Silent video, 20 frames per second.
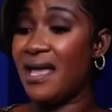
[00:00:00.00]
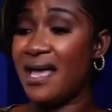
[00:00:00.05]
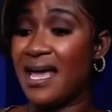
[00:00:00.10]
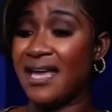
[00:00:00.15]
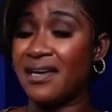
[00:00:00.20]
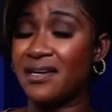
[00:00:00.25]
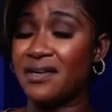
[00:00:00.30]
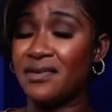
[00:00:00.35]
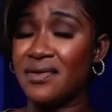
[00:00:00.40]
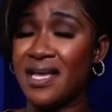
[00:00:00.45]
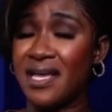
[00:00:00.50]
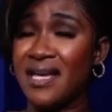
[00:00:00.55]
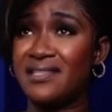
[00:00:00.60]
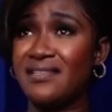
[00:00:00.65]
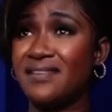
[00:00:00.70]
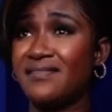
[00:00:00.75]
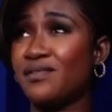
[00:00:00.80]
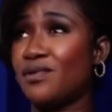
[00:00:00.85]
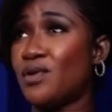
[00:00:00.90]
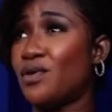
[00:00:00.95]
And
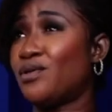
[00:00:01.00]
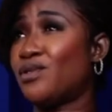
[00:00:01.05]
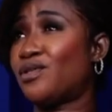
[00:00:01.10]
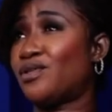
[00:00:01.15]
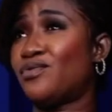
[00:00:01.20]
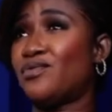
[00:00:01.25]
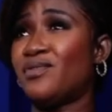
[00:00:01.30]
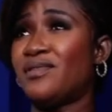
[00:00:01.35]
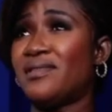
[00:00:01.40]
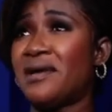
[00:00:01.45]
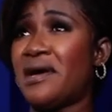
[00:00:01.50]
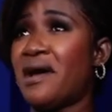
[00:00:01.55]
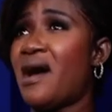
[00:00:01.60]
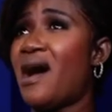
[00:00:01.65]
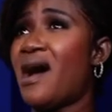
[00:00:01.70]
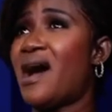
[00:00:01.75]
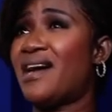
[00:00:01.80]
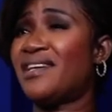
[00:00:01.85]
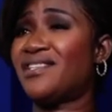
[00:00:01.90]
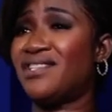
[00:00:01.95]
creatives go through the
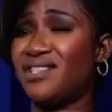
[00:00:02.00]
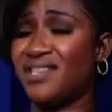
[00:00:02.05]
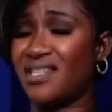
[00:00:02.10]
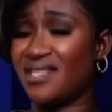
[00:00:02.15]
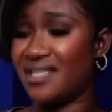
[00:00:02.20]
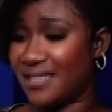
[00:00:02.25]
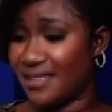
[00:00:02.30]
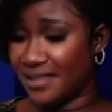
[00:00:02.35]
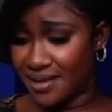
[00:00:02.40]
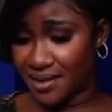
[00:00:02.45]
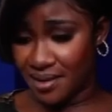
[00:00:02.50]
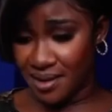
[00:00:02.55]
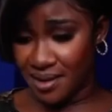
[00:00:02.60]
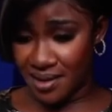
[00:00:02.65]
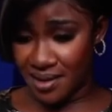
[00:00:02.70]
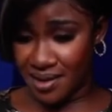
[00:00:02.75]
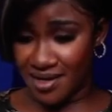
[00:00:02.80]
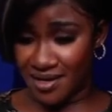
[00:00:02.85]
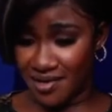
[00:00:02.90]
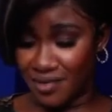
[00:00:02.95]
harshest
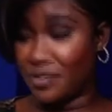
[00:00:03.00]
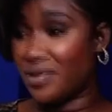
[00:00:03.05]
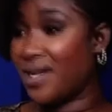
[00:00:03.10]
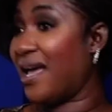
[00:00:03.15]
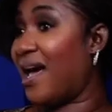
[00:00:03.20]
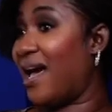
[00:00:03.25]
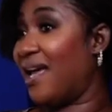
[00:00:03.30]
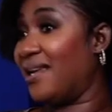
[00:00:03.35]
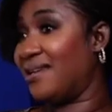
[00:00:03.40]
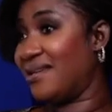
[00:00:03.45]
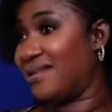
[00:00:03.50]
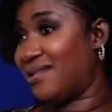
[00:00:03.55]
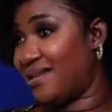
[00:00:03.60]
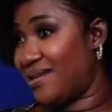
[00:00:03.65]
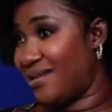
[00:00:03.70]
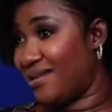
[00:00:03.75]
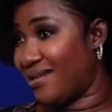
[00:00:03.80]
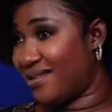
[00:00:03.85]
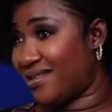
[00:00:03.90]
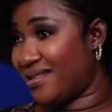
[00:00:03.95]

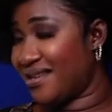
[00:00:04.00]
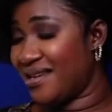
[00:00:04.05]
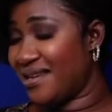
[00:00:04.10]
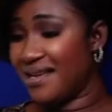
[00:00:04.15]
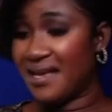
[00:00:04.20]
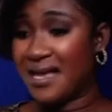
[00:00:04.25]
realities.